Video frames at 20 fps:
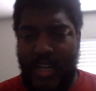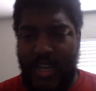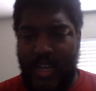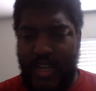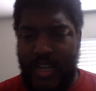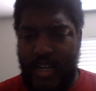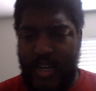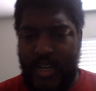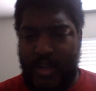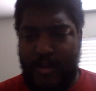
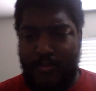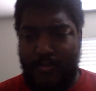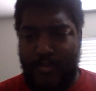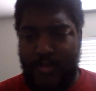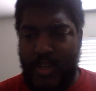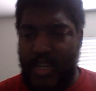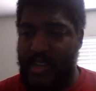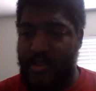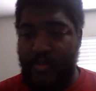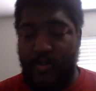
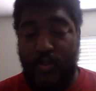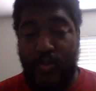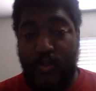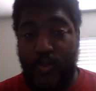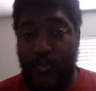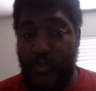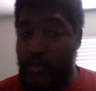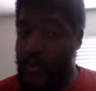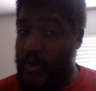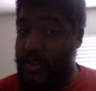Um,
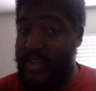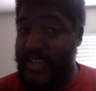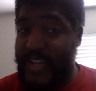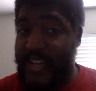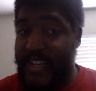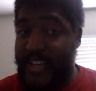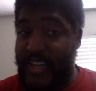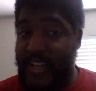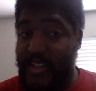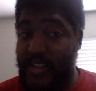and will
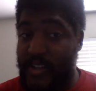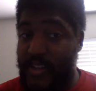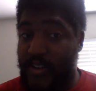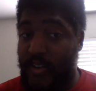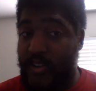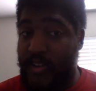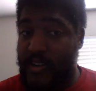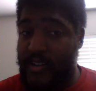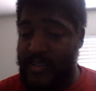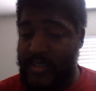that hinder the
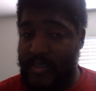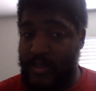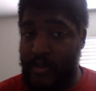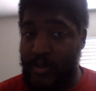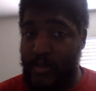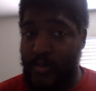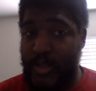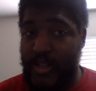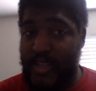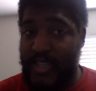Hogs a
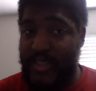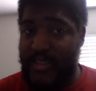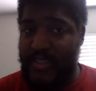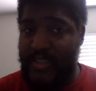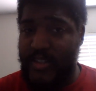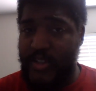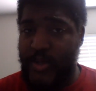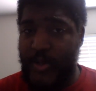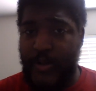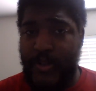little bit? These
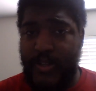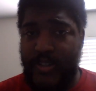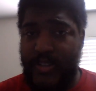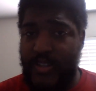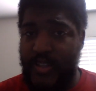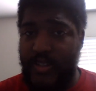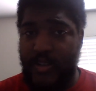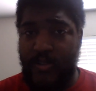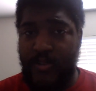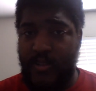
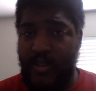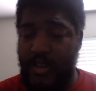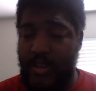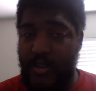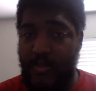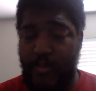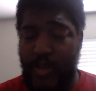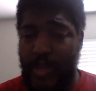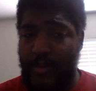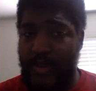injuries, you know,
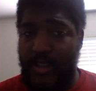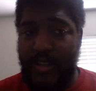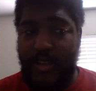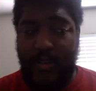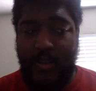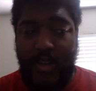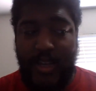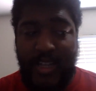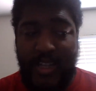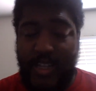maybe
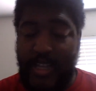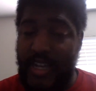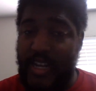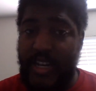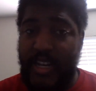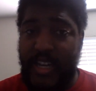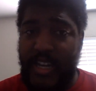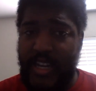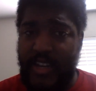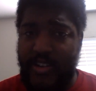they're like
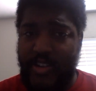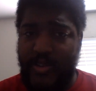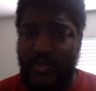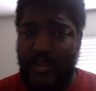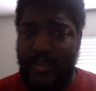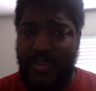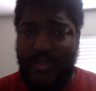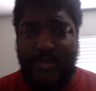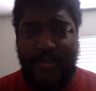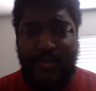day-to-day
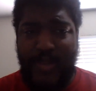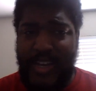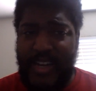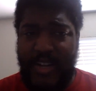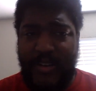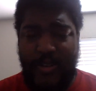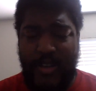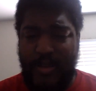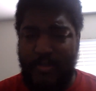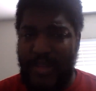injuries. I'm
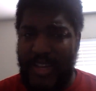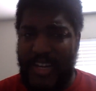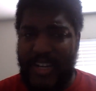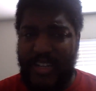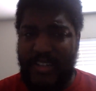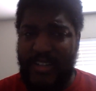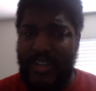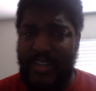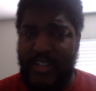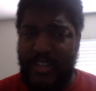not not
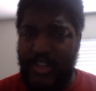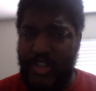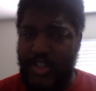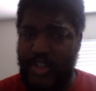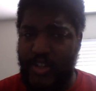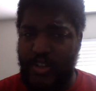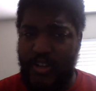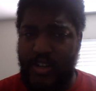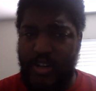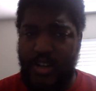entirely
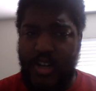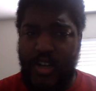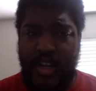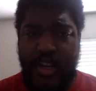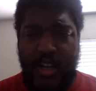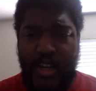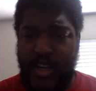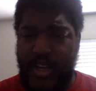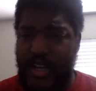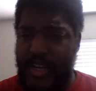sure,
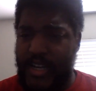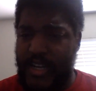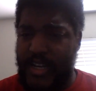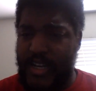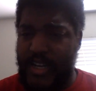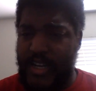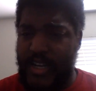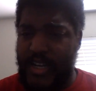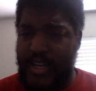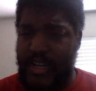
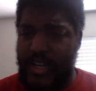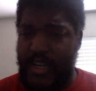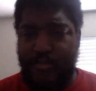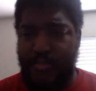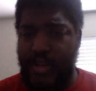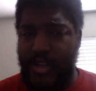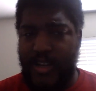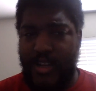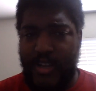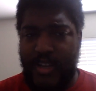um,
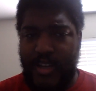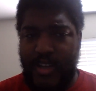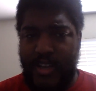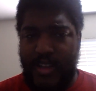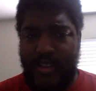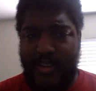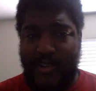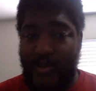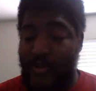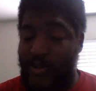but
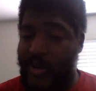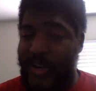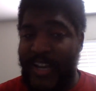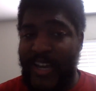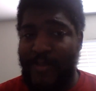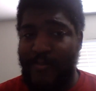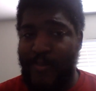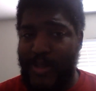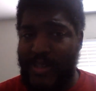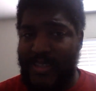there
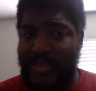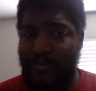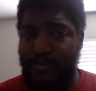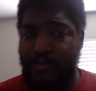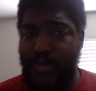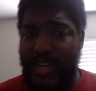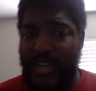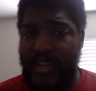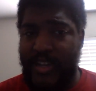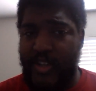have been
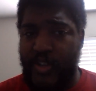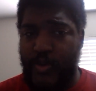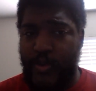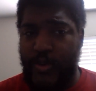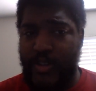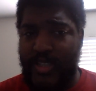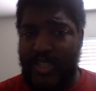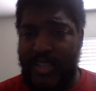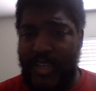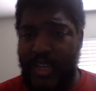some big
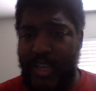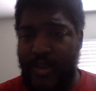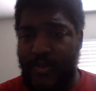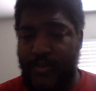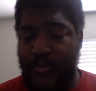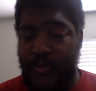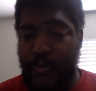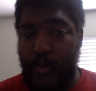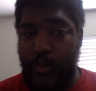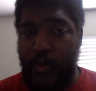injuries
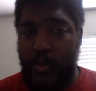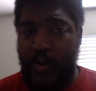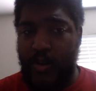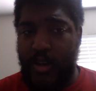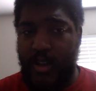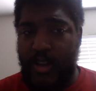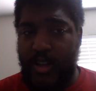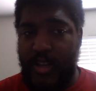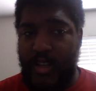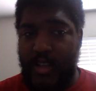for
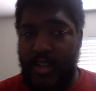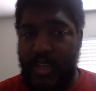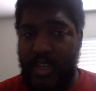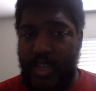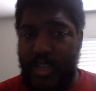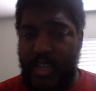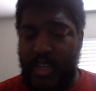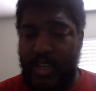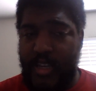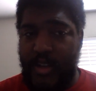
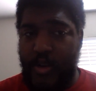the